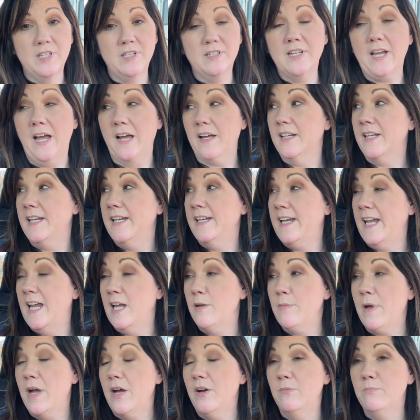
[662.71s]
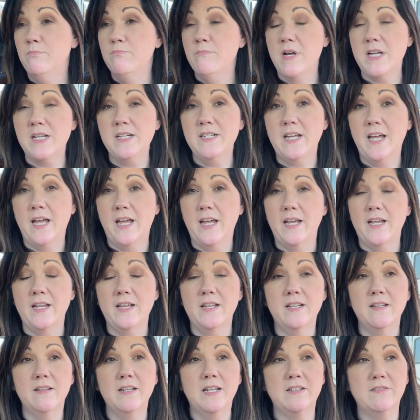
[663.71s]
yeah, he came out
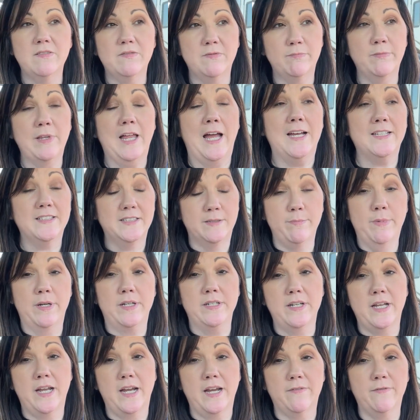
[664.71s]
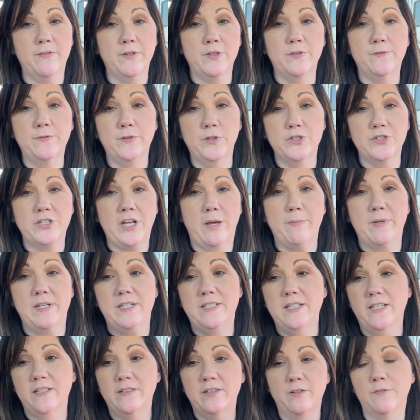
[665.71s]
Monday last Monday for the first time and
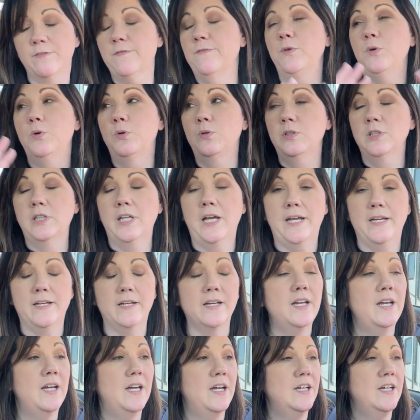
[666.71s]
did the full like